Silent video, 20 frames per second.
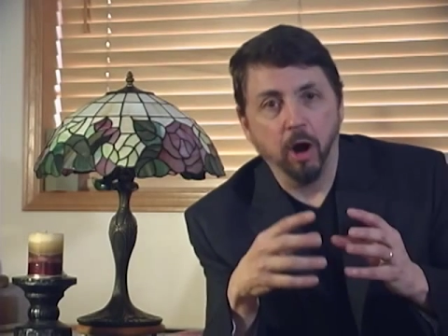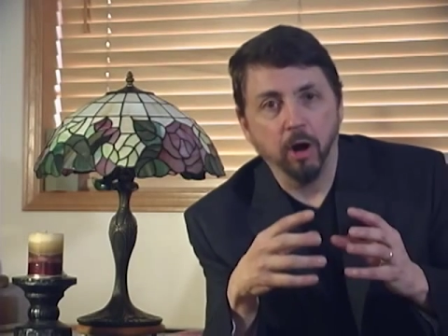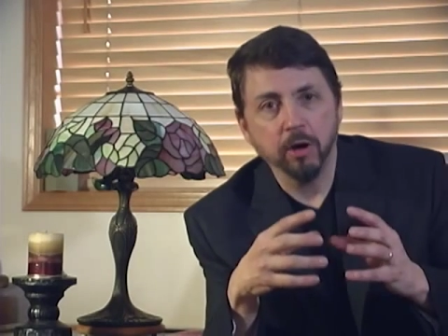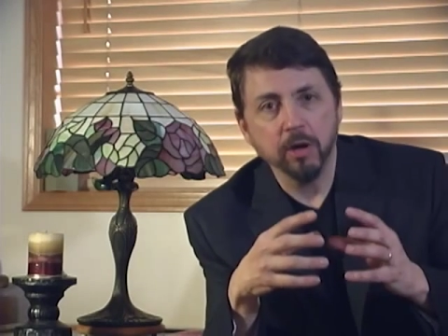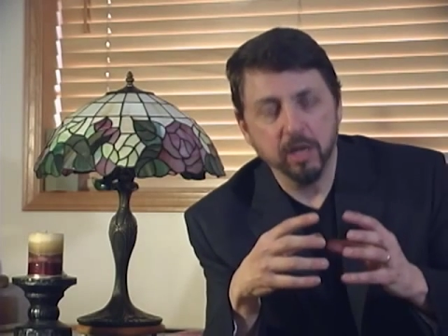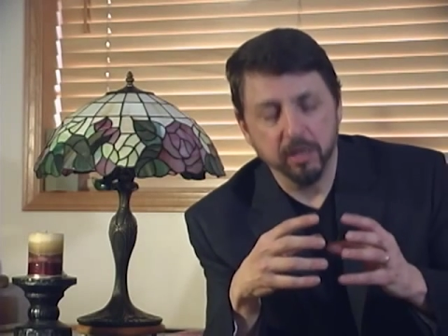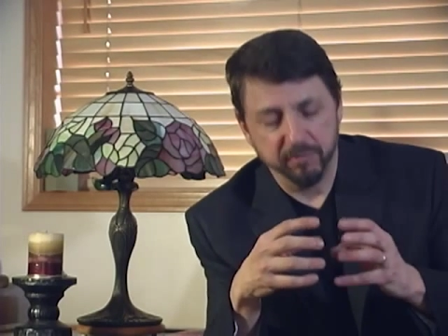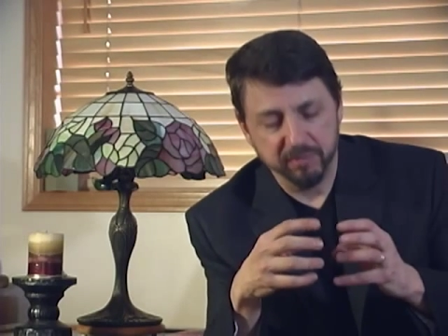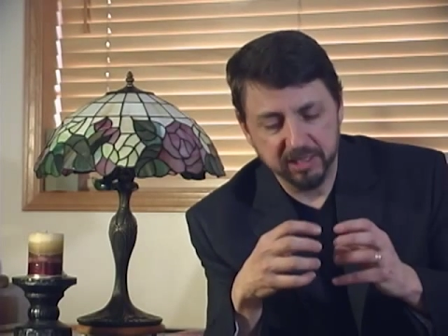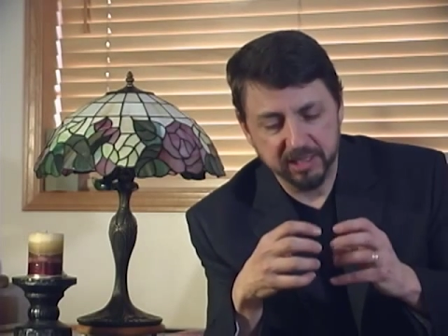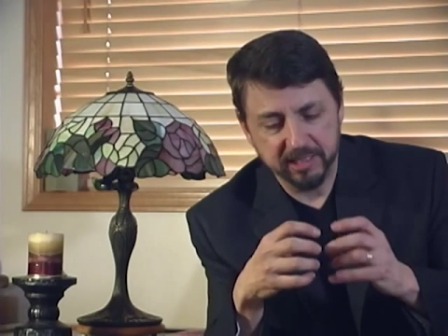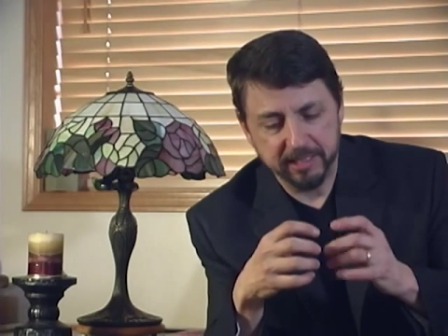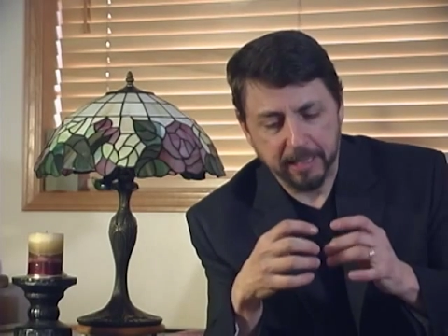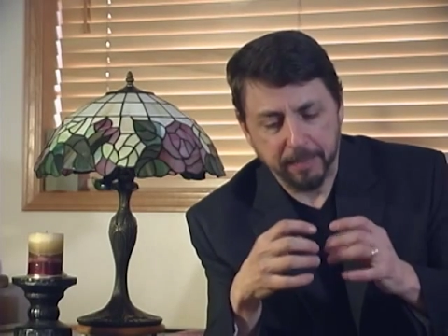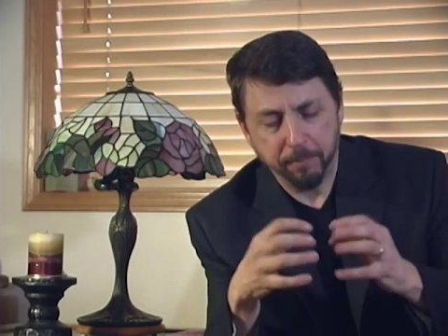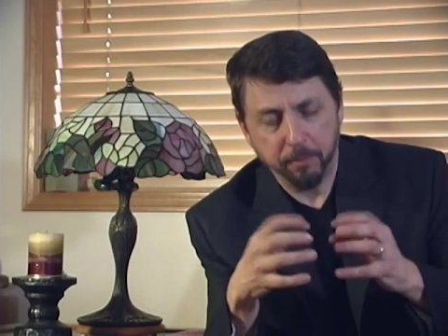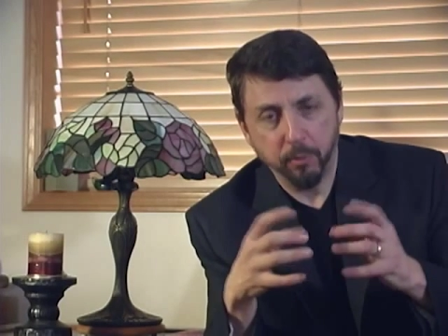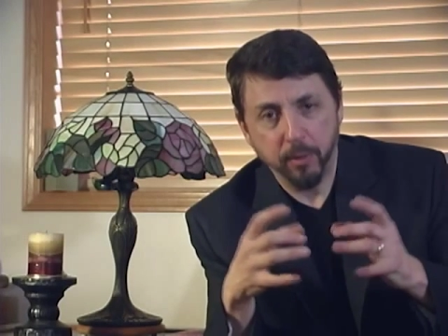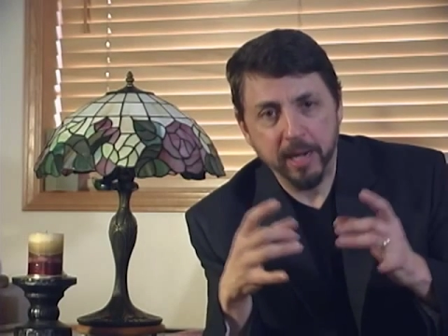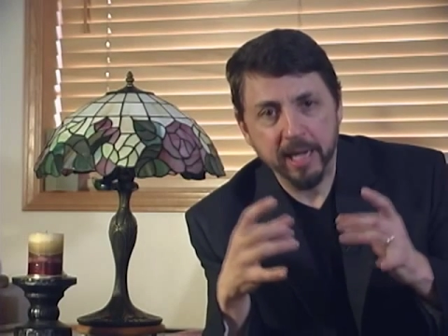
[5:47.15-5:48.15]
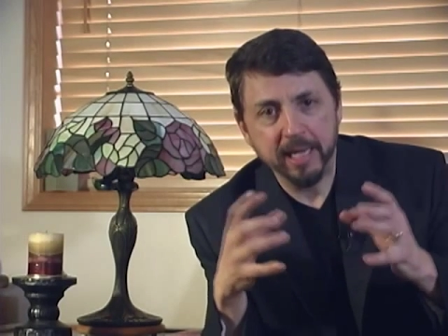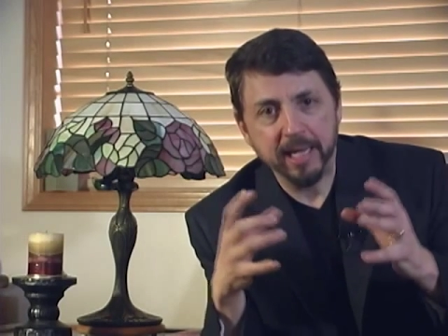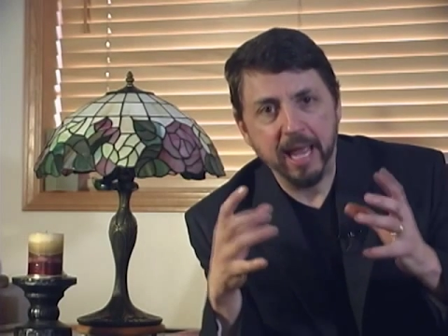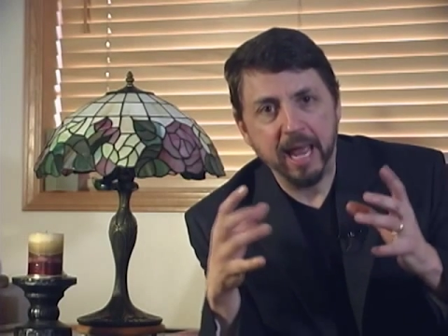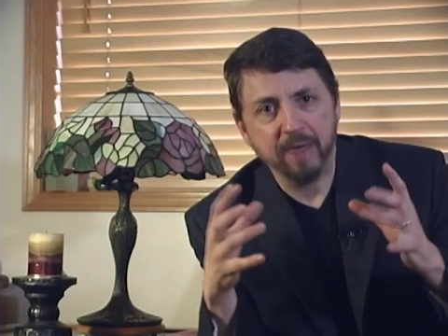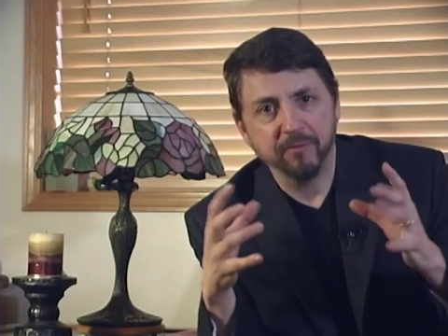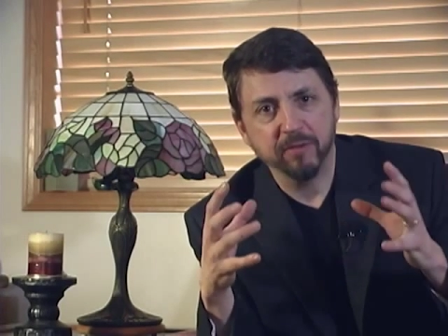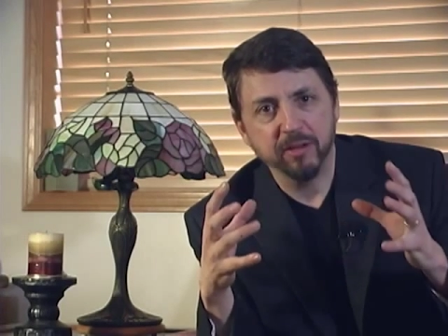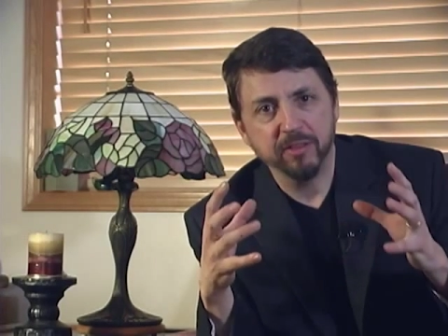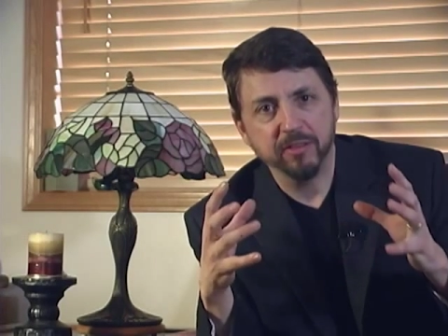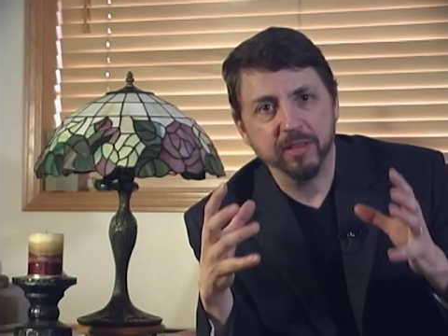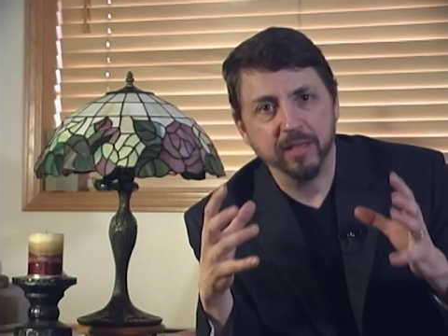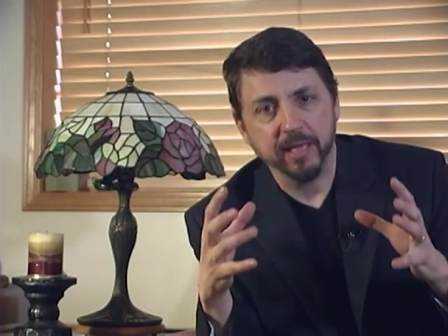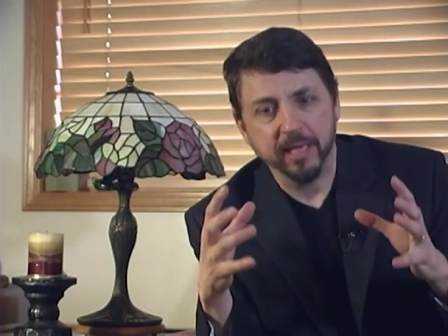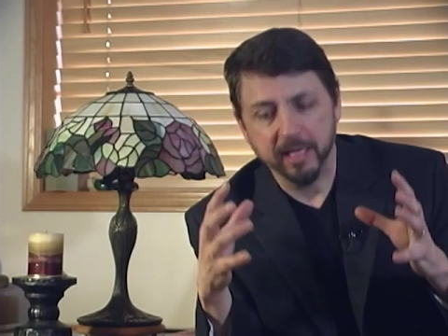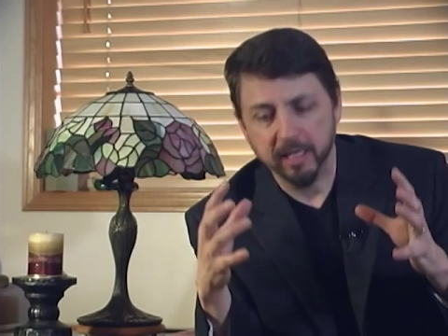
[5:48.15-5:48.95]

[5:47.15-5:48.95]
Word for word: art of separating everything